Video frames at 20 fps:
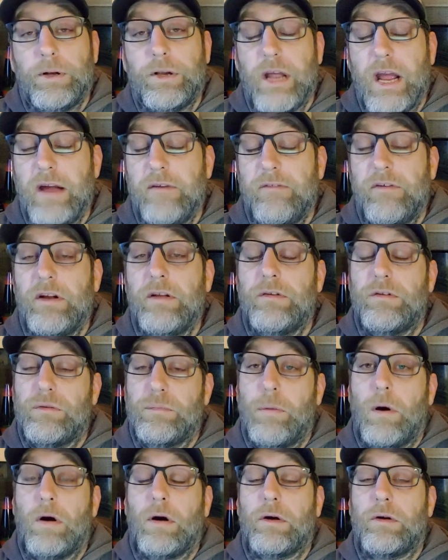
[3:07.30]
But David
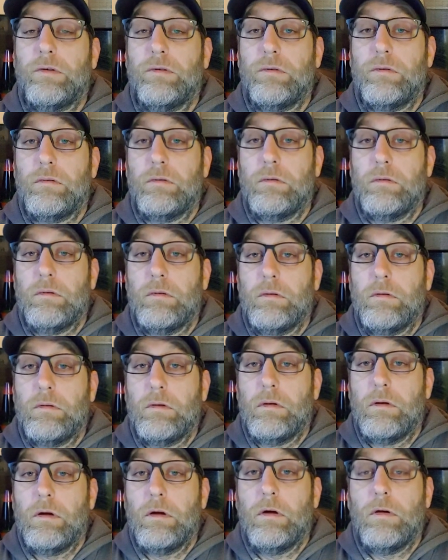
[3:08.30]
Sparks
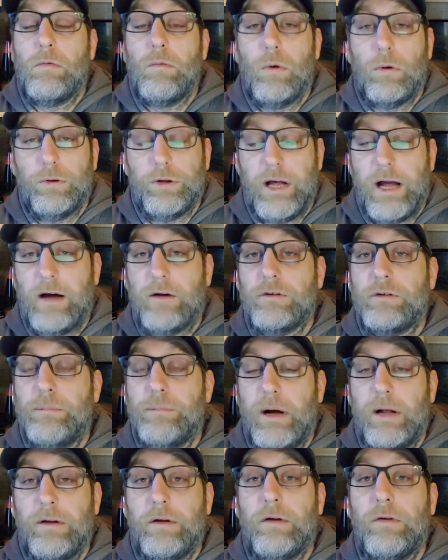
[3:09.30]
will now
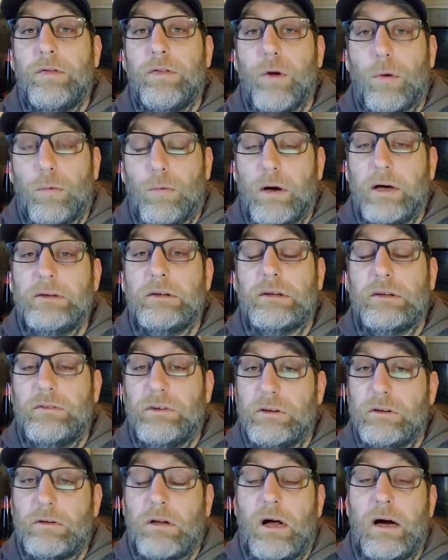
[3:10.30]
spend the rest
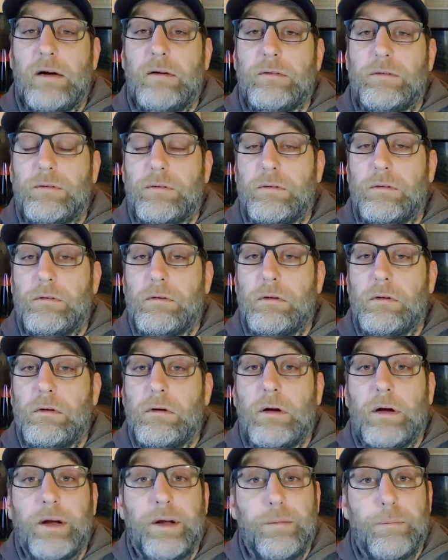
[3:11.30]
of his life
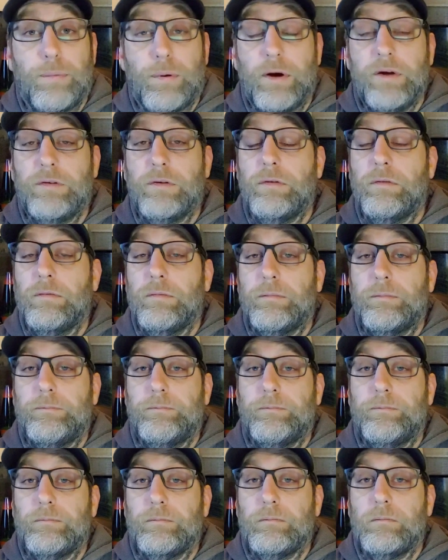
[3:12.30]
in prison.
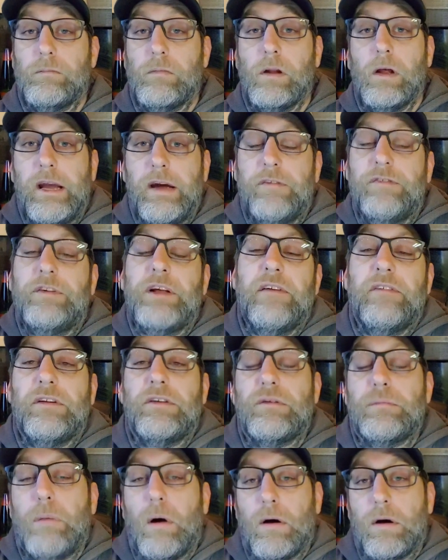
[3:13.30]
If
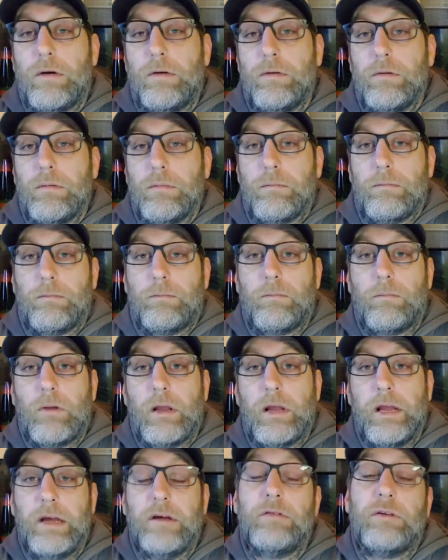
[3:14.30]
David Sparks
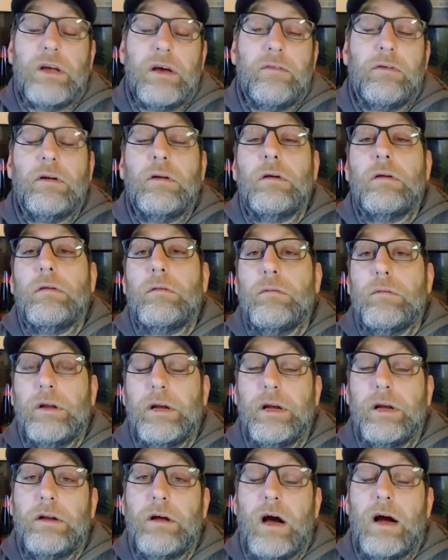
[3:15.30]
is given
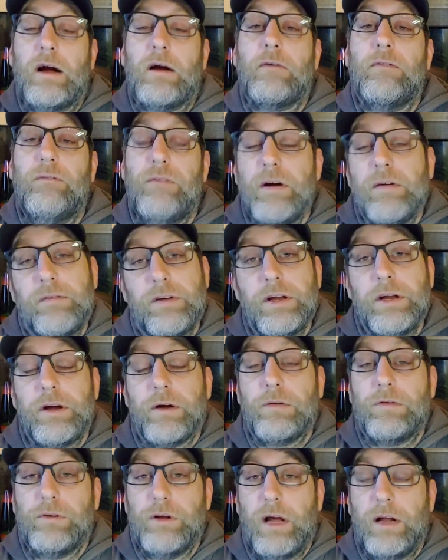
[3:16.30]
the entire
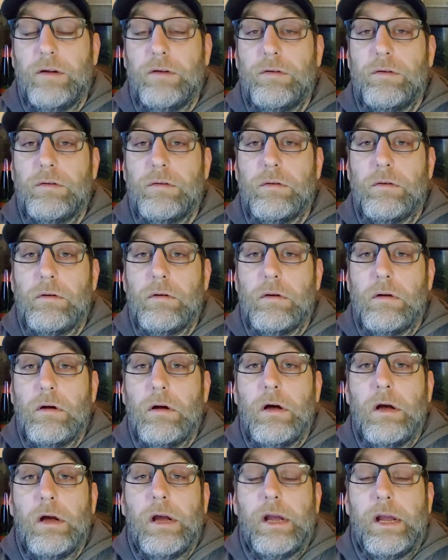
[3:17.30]
fifty-year sentence,
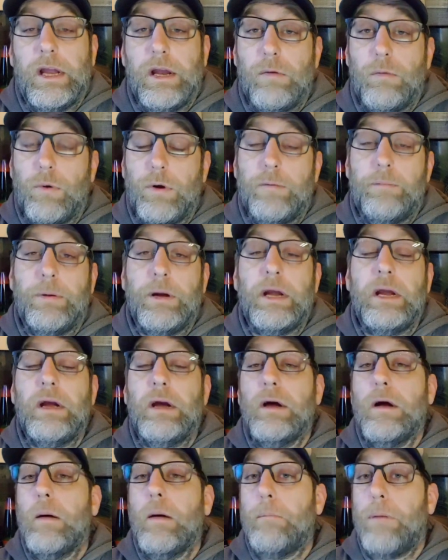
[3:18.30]
he would
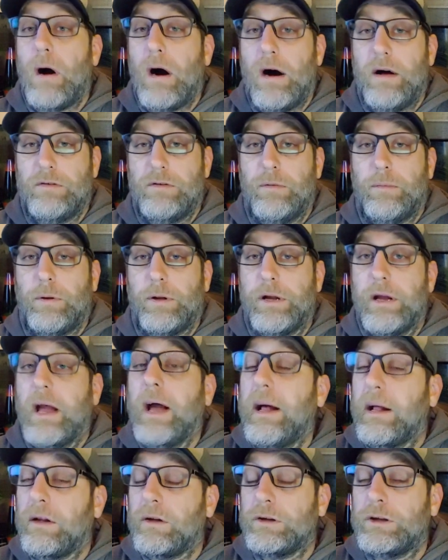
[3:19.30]
be
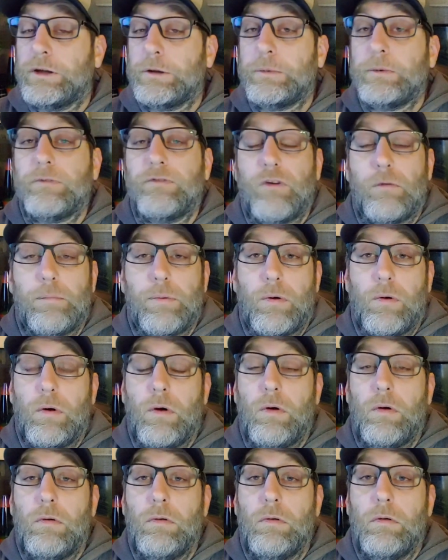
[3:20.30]
possibly eligible for
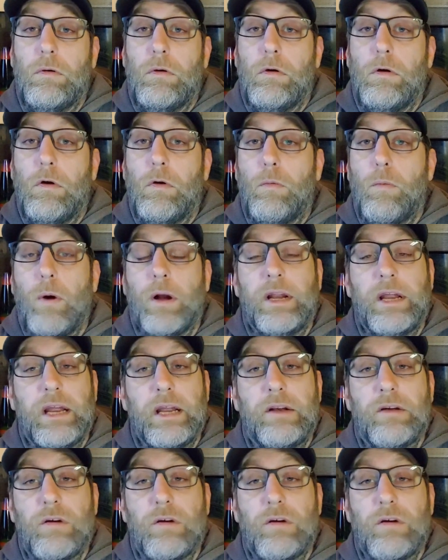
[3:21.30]
parole when